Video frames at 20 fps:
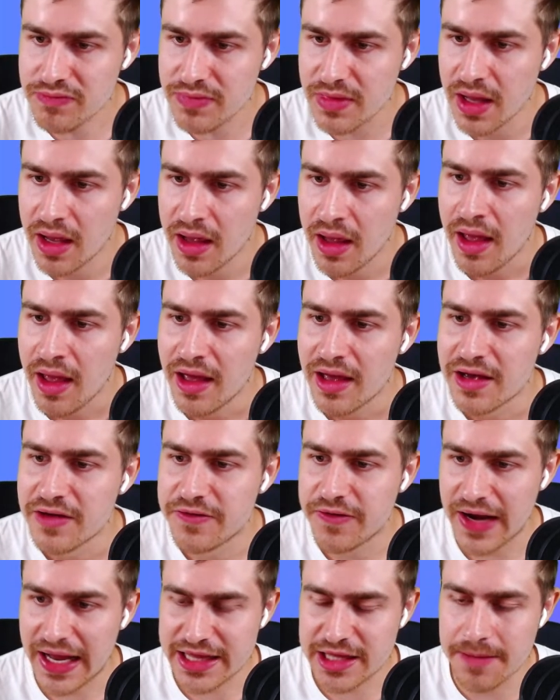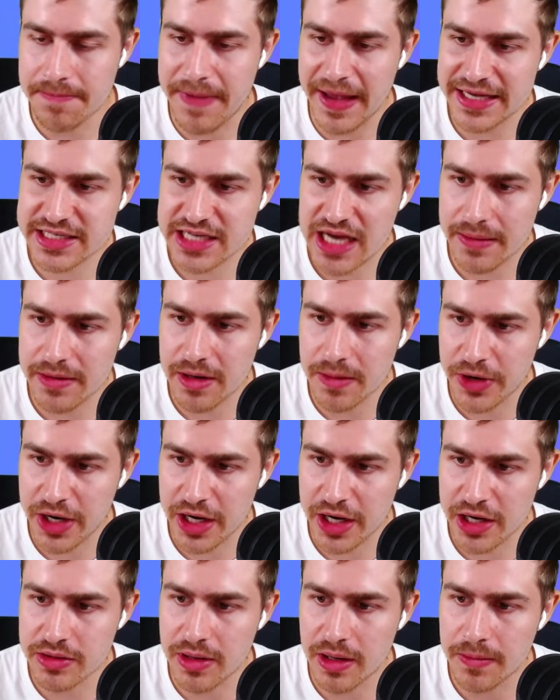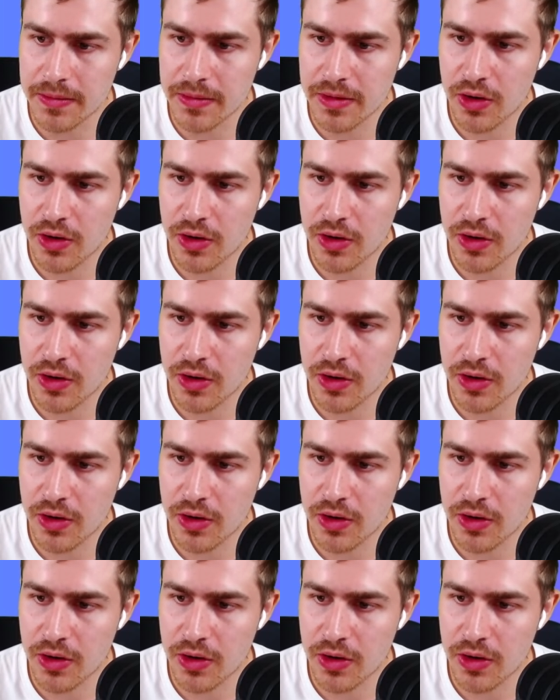I feel like the best time to bring in